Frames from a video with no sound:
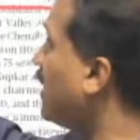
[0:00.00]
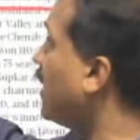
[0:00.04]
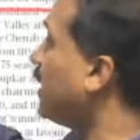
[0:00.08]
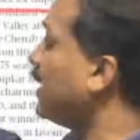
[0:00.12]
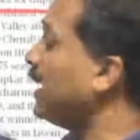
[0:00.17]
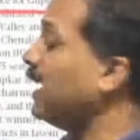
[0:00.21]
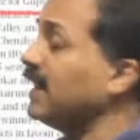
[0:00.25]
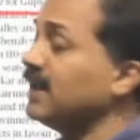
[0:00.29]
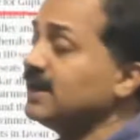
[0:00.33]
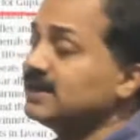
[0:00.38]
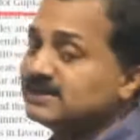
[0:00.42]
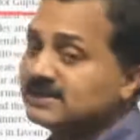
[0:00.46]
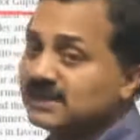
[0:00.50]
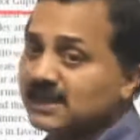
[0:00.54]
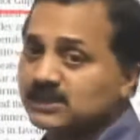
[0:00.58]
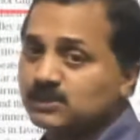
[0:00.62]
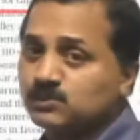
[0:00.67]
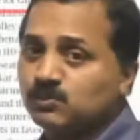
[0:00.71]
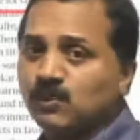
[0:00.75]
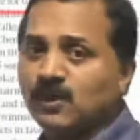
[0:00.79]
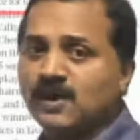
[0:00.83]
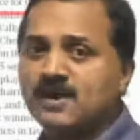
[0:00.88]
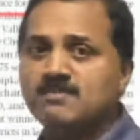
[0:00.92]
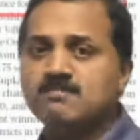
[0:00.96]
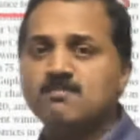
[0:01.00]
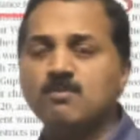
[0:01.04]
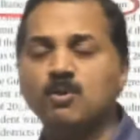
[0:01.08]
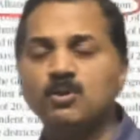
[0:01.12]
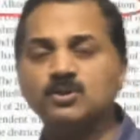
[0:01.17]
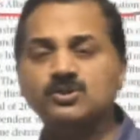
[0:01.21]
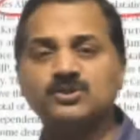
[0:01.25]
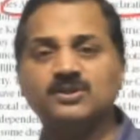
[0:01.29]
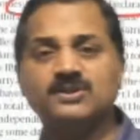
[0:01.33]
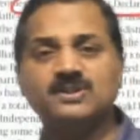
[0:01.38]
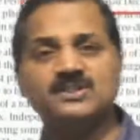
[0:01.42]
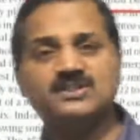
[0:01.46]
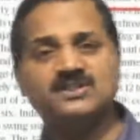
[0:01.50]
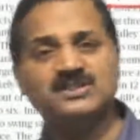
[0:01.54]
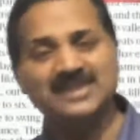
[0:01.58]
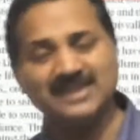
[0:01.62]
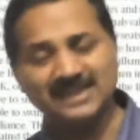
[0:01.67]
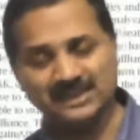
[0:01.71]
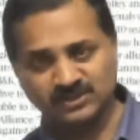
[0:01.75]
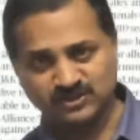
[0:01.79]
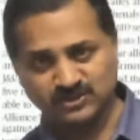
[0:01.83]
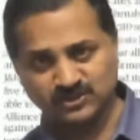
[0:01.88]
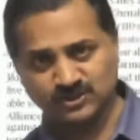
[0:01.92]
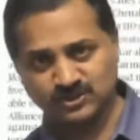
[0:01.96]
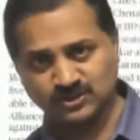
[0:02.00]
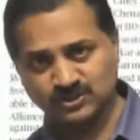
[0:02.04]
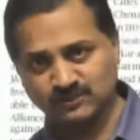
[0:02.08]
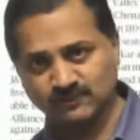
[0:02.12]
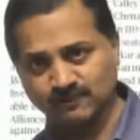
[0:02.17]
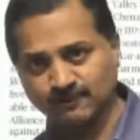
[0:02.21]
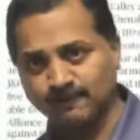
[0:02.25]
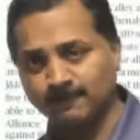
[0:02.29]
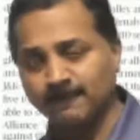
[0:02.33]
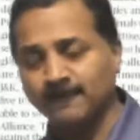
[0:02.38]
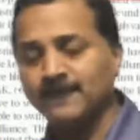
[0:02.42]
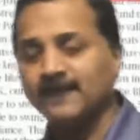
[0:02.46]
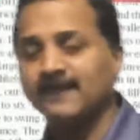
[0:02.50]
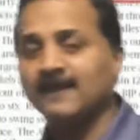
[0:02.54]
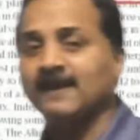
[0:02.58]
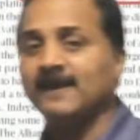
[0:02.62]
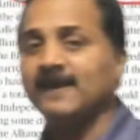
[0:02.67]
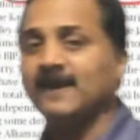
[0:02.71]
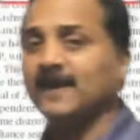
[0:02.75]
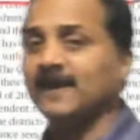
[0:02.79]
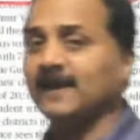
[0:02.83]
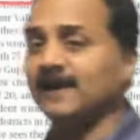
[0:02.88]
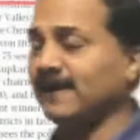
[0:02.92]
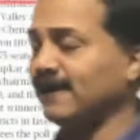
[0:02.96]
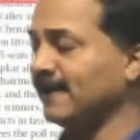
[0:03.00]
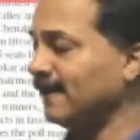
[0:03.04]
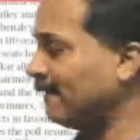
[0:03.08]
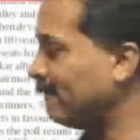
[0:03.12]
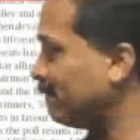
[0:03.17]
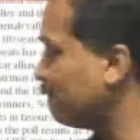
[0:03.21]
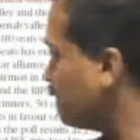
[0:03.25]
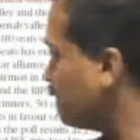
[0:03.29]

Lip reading: alliance has won most of the seats in the